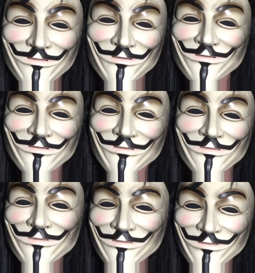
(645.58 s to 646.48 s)
all
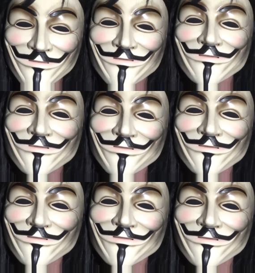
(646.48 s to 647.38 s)
once male
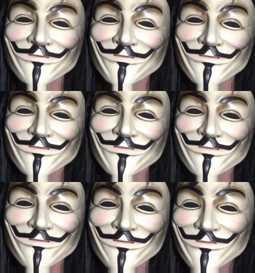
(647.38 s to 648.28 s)
clothing.
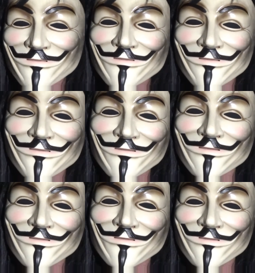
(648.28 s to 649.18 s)
Only men could
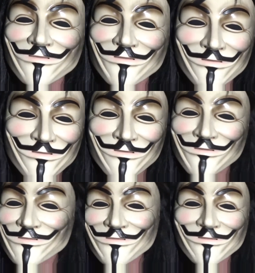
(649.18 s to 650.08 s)
wear them, or
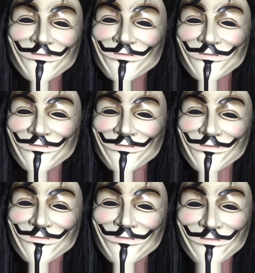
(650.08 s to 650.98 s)
men and women could wear
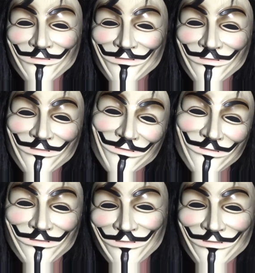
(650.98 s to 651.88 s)
them. Makeup,
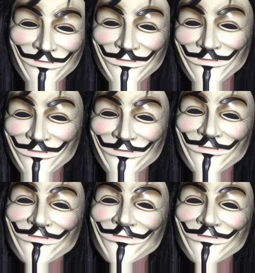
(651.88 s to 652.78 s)
men and women could wear.
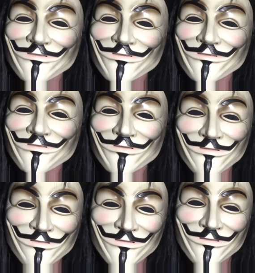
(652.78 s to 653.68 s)

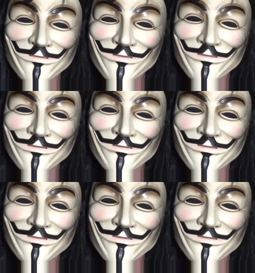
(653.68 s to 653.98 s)
And